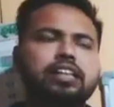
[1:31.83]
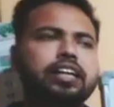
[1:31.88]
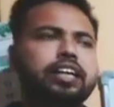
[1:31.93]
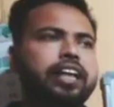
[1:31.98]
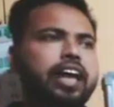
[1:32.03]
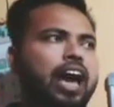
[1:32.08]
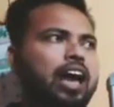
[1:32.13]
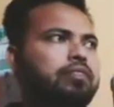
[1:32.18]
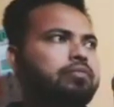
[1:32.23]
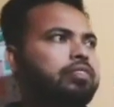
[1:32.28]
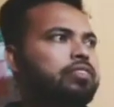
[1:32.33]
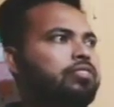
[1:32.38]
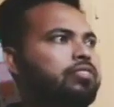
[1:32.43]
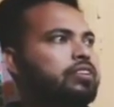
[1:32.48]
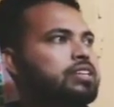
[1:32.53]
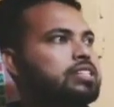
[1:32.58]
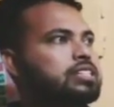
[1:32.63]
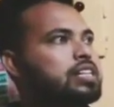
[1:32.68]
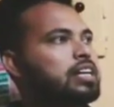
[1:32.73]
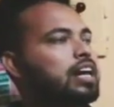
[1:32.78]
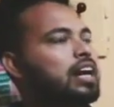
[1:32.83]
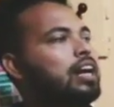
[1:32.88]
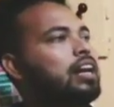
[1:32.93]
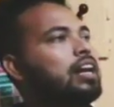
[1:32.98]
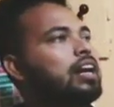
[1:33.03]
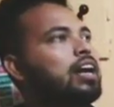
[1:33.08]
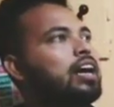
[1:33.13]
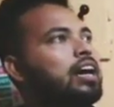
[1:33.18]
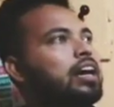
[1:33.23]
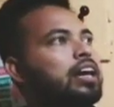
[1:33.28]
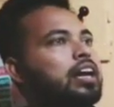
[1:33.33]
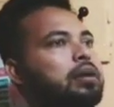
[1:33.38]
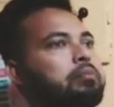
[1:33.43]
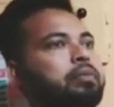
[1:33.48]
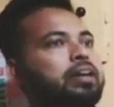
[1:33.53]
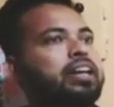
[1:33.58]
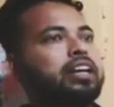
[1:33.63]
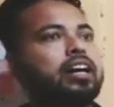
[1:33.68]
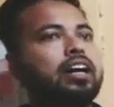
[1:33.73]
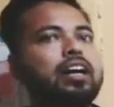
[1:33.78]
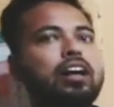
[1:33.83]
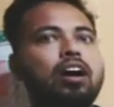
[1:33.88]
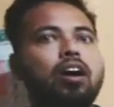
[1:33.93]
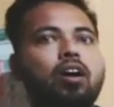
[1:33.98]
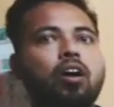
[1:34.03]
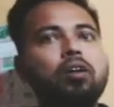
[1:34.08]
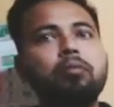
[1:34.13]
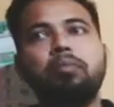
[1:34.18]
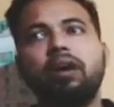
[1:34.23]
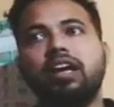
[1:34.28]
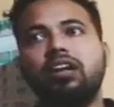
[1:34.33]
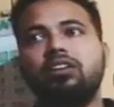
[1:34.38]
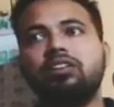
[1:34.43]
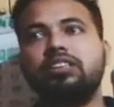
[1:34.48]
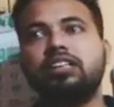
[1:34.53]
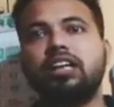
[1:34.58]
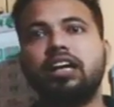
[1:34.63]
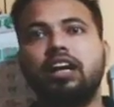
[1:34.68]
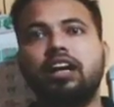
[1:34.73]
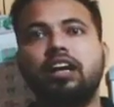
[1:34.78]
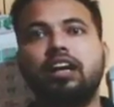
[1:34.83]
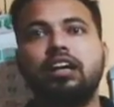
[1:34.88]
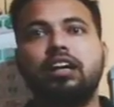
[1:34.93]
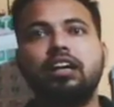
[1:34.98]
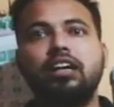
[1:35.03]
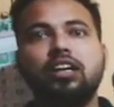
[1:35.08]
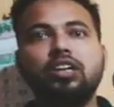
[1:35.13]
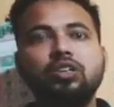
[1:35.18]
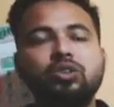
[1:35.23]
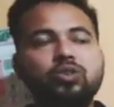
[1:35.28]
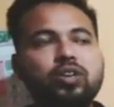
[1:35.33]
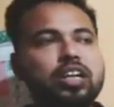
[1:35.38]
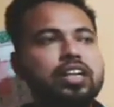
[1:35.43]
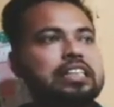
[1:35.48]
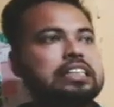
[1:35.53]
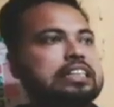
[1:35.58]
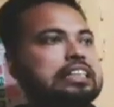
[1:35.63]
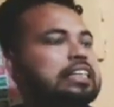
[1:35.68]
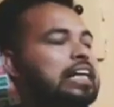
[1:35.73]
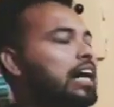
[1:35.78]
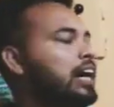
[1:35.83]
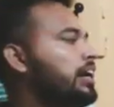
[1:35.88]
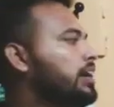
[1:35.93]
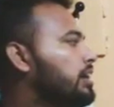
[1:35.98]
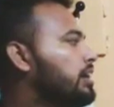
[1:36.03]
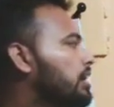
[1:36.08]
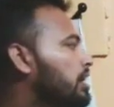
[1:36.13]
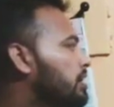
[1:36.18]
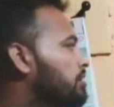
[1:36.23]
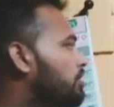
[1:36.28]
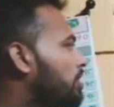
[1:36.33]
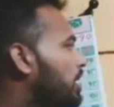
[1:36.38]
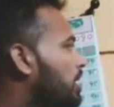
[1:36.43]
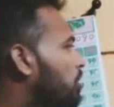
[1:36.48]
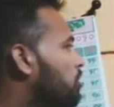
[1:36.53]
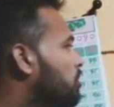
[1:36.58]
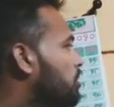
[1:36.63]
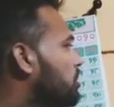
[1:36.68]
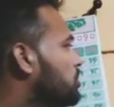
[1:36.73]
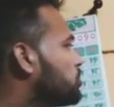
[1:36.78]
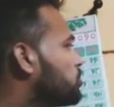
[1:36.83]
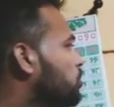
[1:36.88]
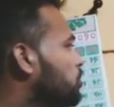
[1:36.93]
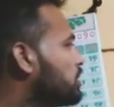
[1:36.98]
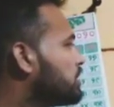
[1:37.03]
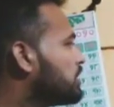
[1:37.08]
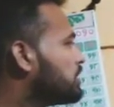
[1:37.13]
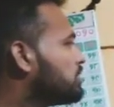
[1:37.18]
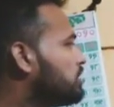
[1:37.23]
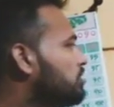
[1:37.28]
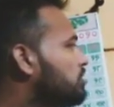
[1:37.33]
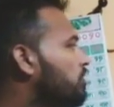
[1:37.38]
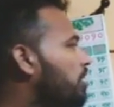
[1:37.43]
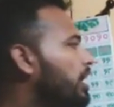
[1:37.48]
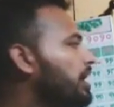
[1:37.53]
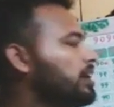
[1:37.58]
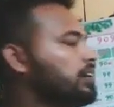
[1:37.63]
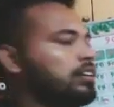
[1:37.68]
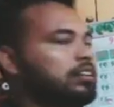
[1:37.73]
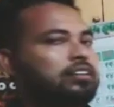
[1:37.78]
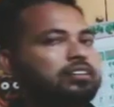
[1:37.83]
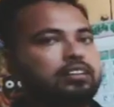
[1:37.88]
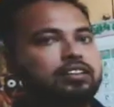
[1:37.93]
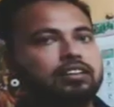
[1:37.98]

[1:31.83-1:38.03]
it can be physical, chemical or biological. So let's start about the sources of water.